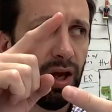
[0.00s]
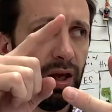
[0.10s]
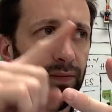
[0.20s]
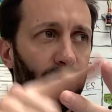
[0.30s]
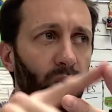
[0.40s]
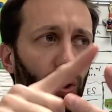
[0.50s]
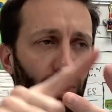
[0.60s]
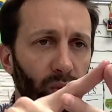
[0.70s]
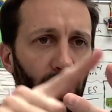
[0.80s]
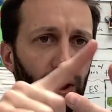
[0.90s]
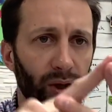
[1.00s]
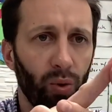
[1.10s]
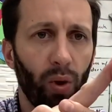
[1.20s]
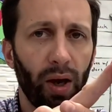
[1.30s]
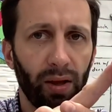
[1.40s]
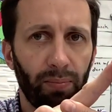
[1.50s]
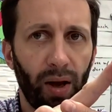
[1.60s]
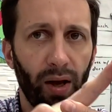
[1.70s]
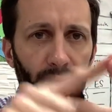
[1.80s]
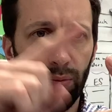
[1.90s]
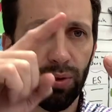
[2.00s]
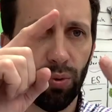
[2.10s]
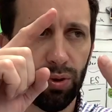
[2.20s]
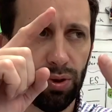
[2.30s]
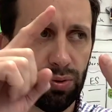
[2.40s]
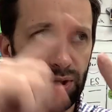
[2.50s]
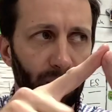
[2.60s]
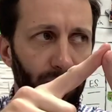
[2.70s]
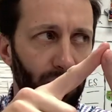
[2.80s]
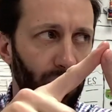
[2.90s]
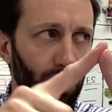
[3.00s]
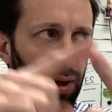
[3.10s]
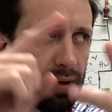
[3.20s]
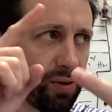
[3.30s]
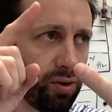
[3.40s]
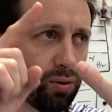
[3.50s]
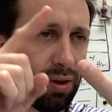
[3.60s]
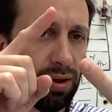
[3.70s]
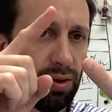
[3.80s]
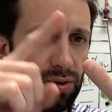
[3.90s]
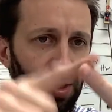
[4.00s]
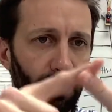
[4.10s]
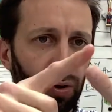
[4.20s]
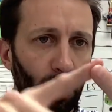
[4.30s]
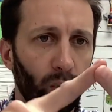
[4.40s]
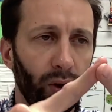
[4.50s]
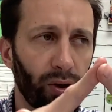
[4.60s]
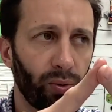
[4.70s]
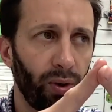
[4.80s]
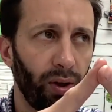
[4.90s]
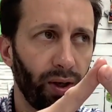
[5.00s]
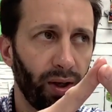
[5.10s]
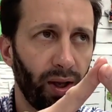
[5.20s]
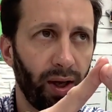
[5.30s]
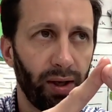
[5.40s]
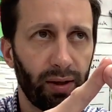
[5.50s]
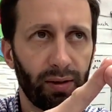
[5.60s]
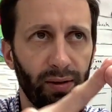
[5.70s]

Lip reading: If you are doing an aquatic biome, you will do temperature, and then you need to do some other water quality like